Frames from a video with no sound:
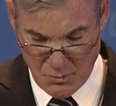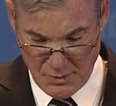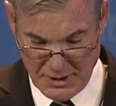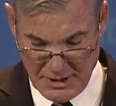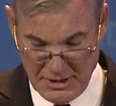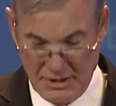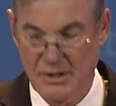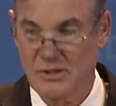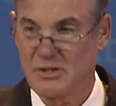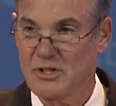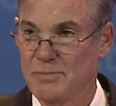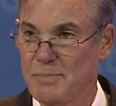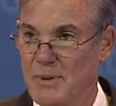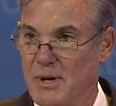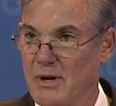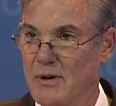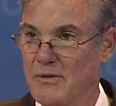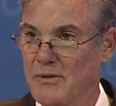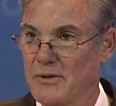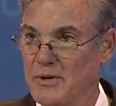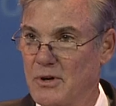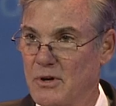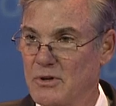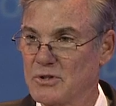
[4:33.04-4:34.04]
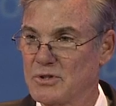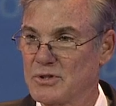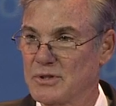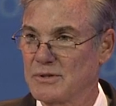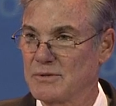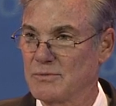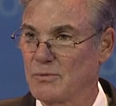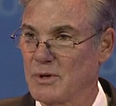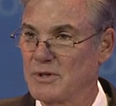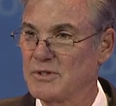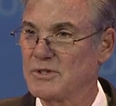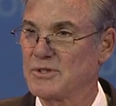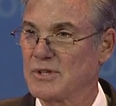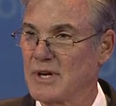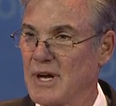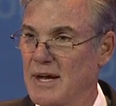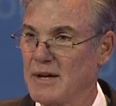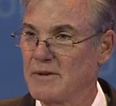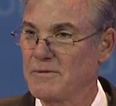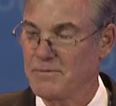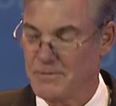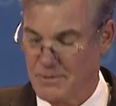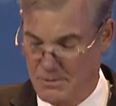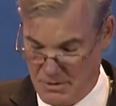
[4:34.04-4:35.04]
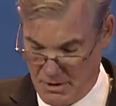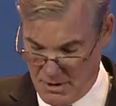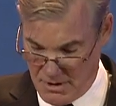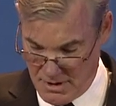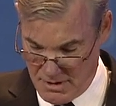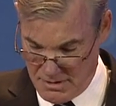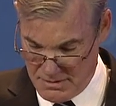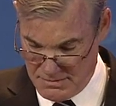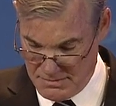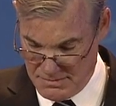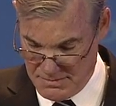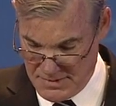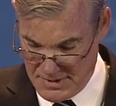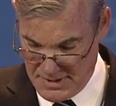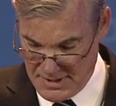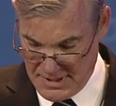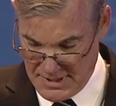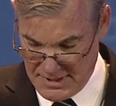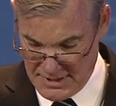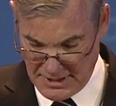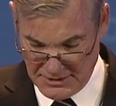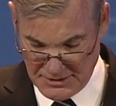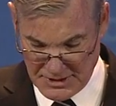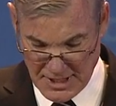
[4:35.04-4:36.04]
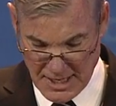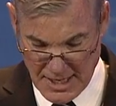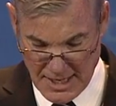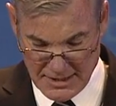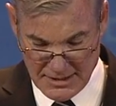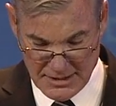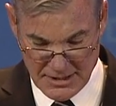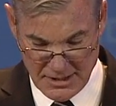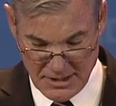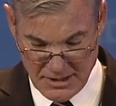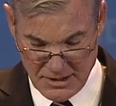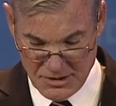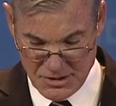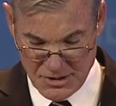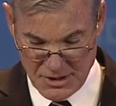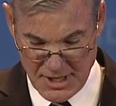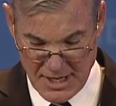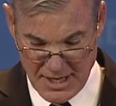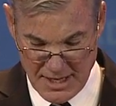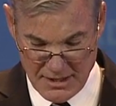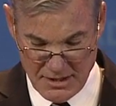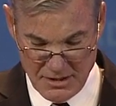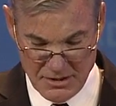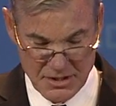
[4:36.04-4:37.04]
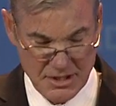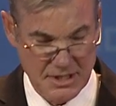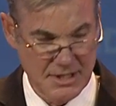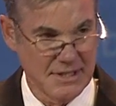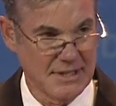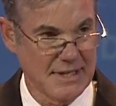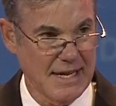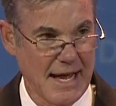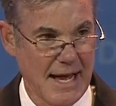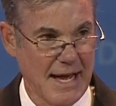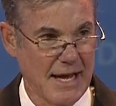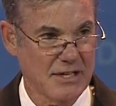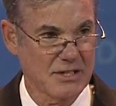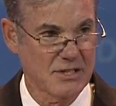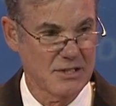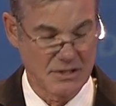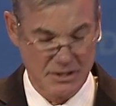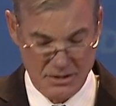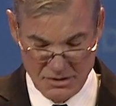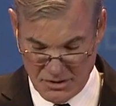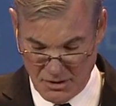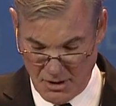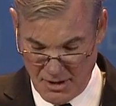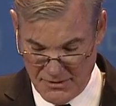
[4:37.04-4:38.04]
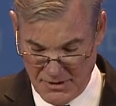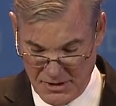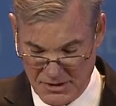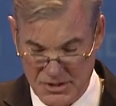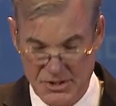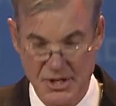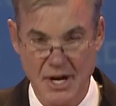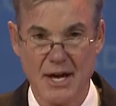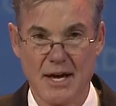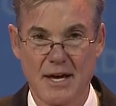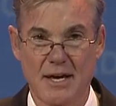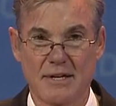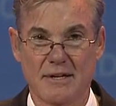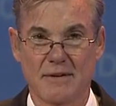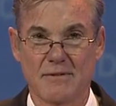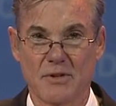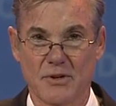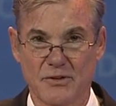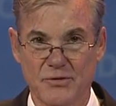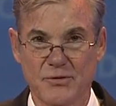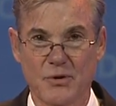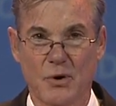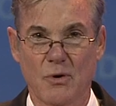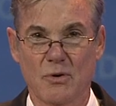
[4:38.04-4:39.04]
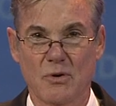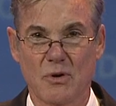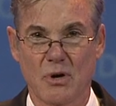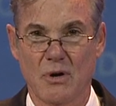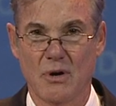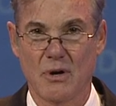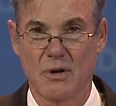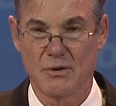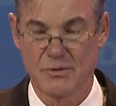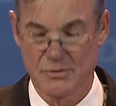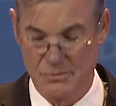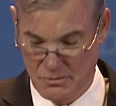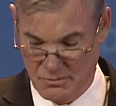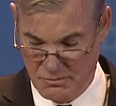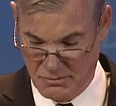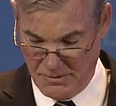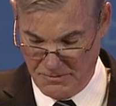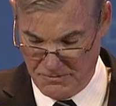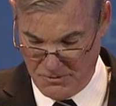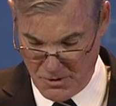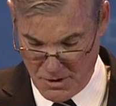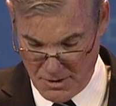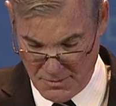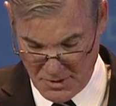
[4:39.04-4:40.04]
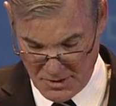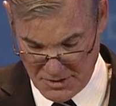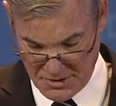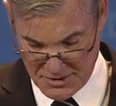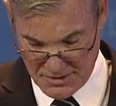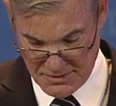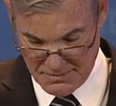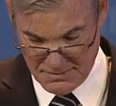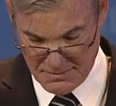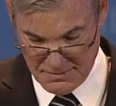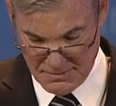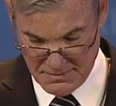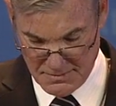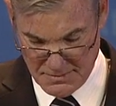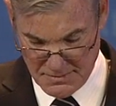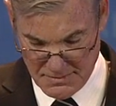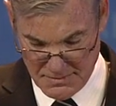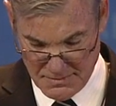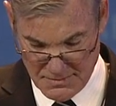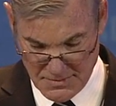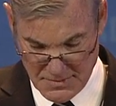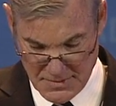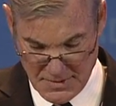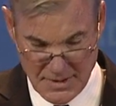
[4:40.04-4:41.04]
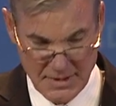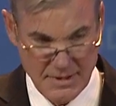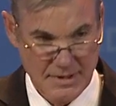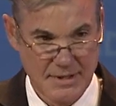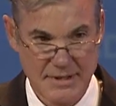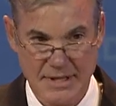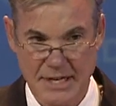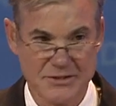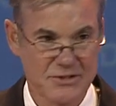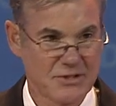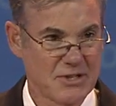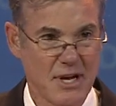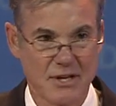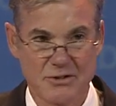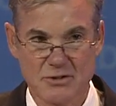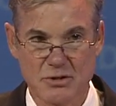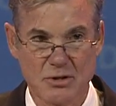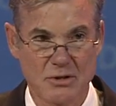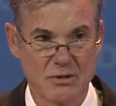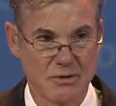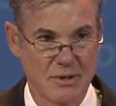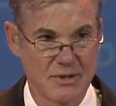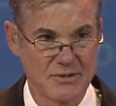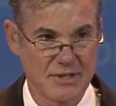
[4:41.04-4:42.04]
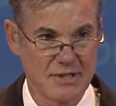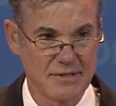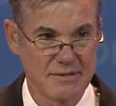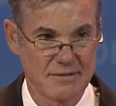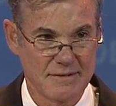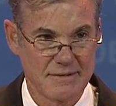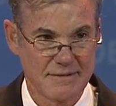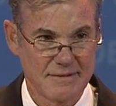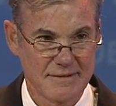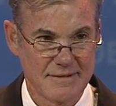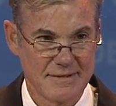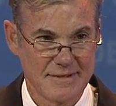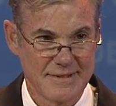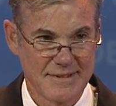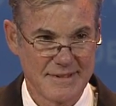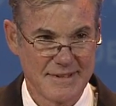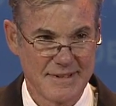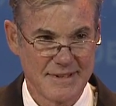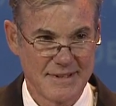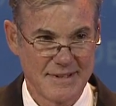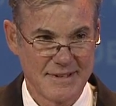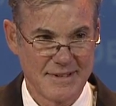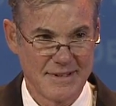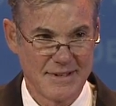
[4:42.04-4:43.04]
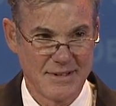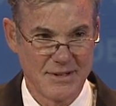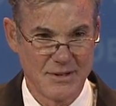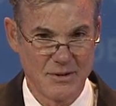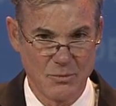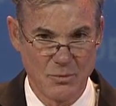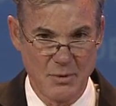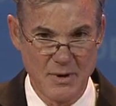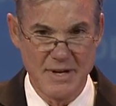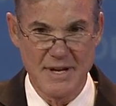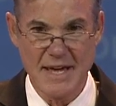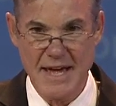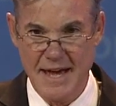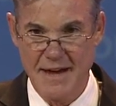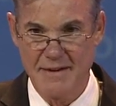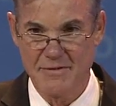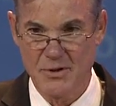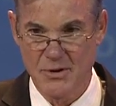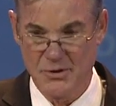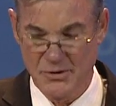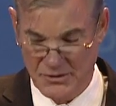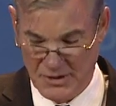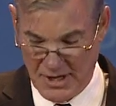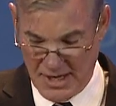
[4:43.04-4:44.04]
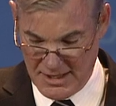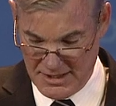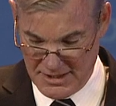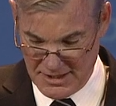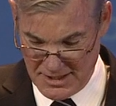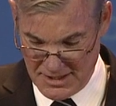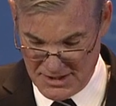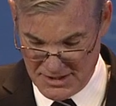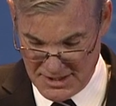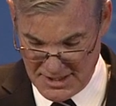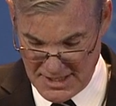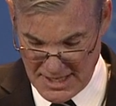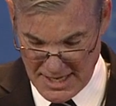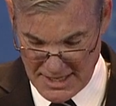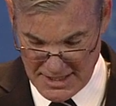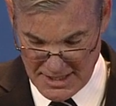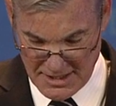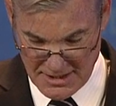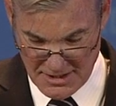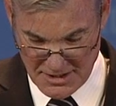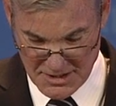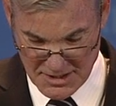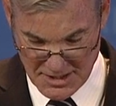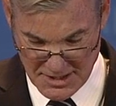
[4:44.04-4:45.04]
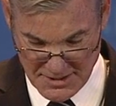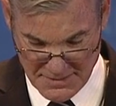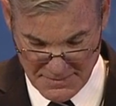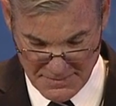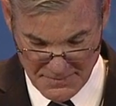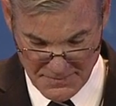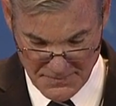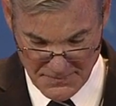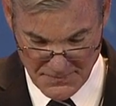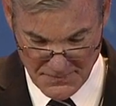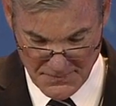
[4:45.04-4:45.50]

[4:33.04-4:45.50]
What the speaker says: We need to dispel the notion once and for all that the ideas, the energy, and action is on the side of the so-called reformers. That's not true, is it? We have those ideas and that energy.